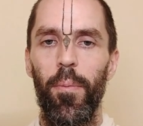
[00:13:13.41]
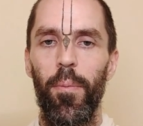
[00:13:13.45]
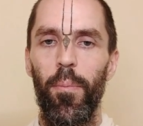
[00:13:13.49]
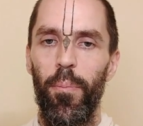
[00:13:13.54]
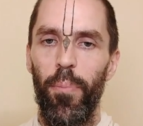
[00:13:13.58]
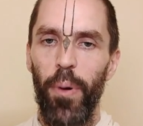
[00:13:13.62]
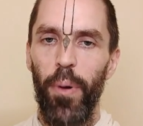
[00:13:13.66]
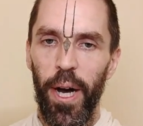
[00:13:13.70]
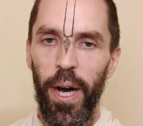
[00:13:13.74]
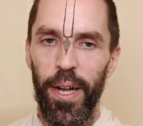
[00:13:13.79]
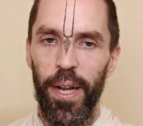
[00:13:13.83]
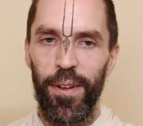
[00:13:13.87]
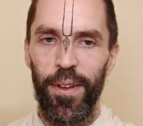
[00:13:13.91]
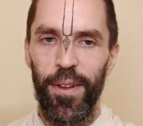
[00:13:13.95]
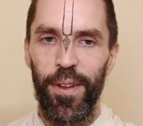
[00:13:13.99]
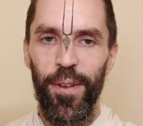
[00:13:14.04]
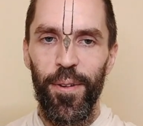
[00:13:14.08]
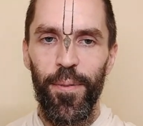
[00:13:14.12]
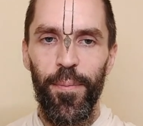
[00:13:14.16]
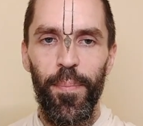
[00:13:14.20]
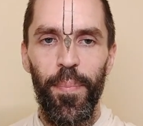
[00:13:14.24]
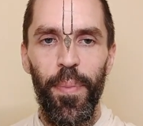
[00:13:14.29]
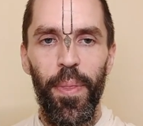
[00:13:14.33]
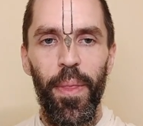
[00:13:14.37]
But,
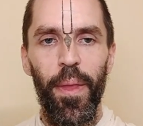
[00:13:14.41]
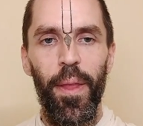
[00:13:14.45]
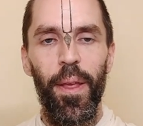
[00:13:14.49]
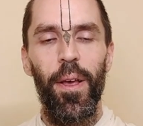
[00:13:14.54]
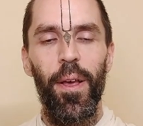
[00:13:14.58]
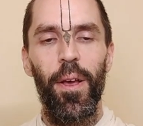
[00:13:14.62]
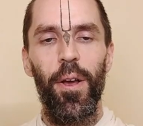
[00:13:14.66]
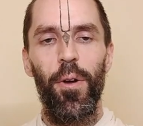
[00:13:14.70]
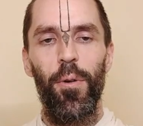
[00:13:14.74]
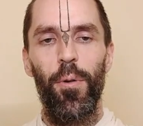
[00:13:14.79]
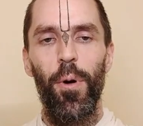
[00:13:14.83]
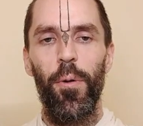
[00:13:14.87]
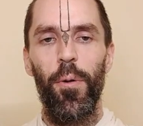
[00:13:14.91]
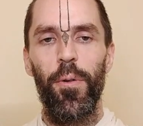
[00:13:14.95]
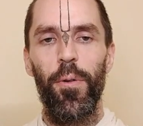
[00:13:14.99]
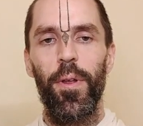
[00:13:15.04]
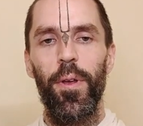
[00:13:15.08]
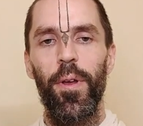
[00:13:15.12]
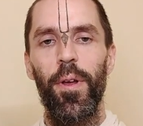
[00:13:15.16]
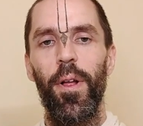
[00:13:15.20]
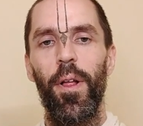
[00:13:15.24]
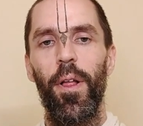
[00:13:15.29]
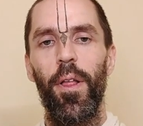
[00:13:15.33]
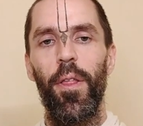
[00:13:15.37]

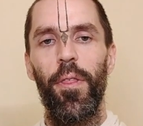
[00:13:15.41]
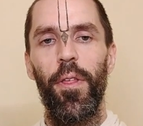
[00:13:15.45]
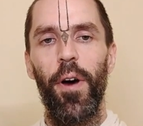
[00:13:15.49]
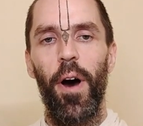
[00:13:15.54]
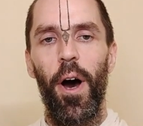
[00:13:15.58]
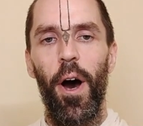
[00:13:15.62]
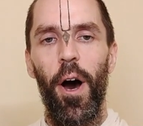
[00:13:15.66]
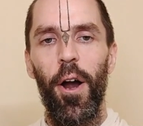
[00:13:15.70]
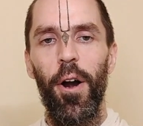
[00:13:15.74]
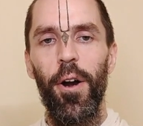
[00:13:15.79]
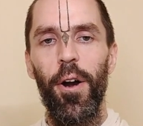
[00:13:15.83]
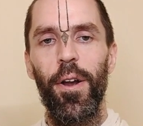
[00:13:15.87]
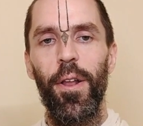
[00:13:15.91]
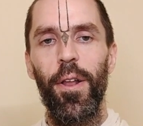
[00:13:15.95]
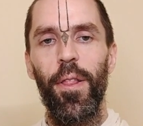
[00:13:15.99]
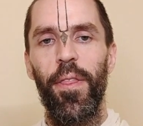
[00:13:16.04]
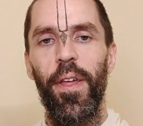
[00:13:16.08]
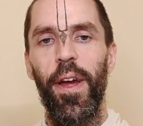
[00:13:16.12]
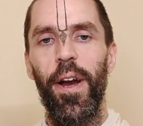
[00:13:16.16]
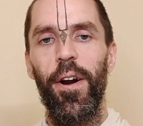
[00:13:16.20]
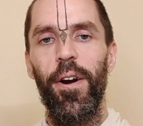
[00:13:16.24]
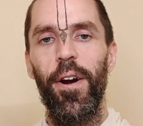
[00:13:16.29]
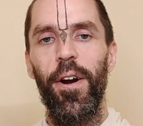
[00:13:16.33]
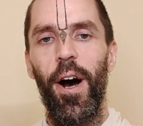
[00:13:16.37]
quote, the heart
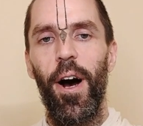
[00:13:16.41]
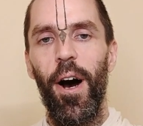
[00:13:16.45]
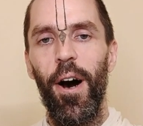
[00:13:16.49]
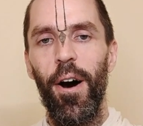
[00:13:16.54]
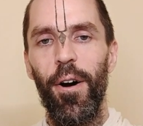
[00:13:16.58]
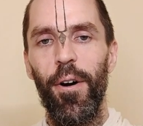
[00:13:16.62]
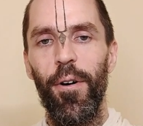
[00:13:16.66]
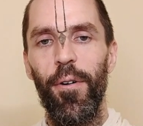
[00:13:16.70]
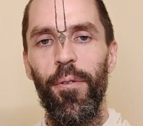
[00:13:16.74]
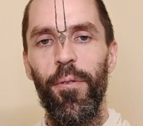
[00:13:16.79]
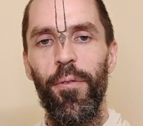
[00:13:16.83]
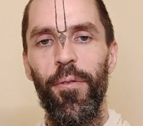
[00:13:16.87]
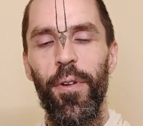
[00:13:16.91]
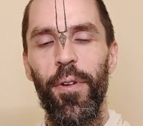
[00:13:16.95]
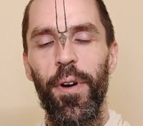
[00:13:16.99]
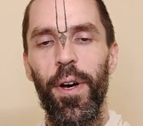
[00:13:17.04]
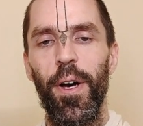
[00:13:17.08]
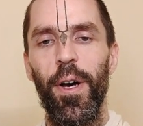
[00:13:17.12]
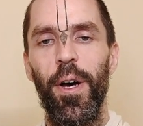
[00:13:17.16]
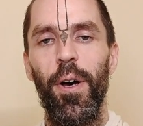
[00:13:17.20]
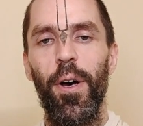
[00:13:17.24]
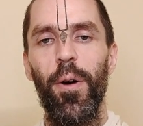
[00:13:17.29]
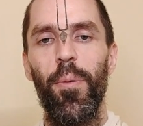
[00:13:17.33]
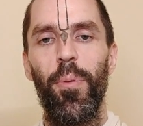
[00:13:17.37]
thereof,
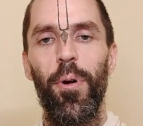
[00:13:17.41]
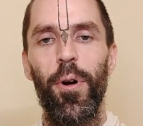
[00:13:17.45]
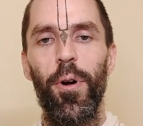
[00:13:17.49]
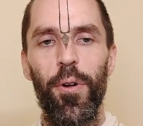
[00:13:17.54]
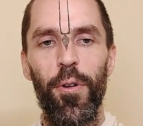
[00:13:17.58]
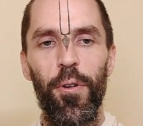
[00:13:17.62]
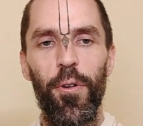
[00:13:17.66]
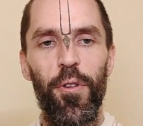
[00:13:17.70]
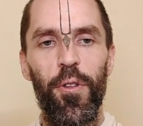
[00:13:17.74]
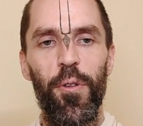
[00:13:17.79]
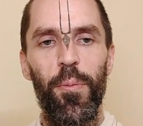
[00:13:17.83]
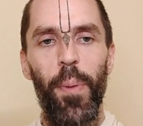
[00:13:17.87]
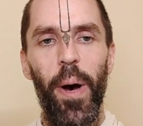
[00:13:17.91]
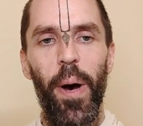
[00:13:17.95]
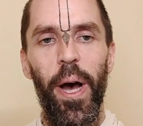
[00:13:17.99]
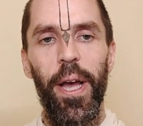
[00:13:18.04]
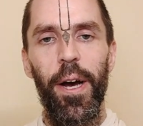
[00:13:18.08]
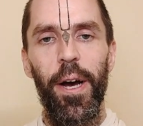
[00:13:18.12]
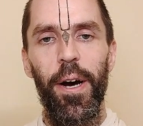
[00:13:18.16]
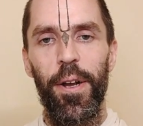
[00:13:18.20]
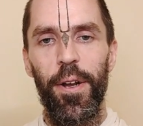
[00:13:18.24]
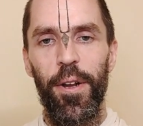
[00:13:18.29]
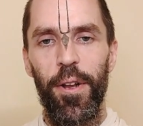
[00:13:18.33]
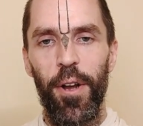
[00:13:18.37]
produced by
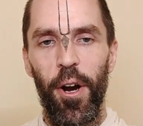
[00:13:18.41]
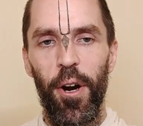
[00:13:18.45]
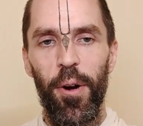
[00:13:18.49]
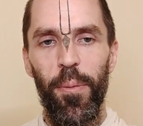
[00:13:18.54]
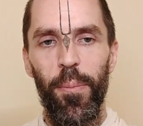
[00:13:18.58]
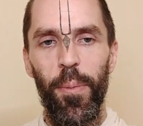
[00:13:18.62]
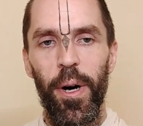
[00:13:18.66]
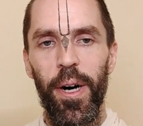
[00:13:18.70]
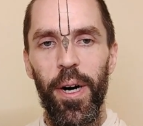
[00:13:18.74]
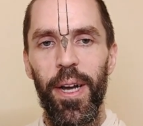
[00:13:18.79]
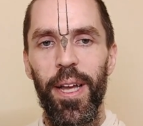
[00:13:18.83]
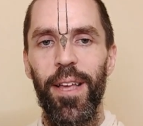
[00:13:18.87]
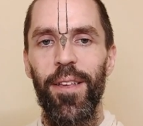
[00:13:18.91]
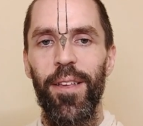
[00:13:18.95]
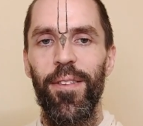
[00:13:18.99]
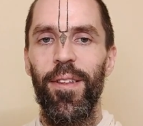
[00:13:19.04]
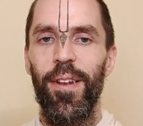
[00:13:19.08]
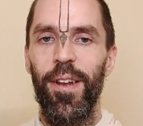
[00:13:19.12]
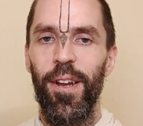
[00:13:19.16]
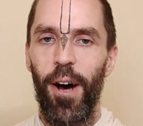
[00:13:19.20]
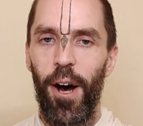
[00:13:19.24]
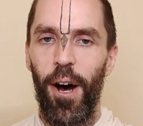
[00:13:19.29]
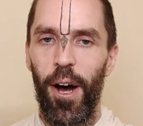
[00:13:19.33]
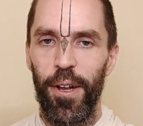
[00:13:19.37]
a dharma, is
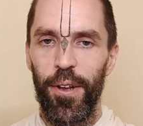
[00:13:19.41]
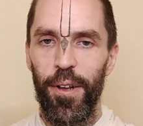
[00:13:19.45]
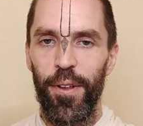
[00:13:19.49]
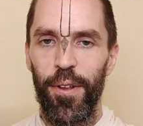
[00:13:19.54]
not